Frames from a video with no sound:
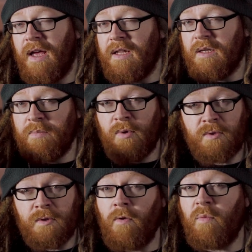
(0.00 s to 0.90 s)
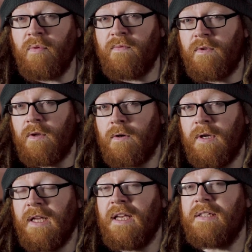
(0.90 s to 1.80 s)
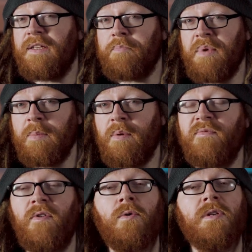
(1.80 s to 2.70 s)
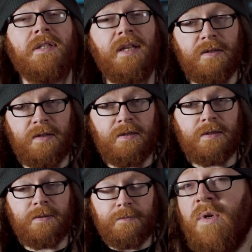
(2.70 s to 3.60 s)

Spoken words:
and most notable flaw is its minimum focus distance,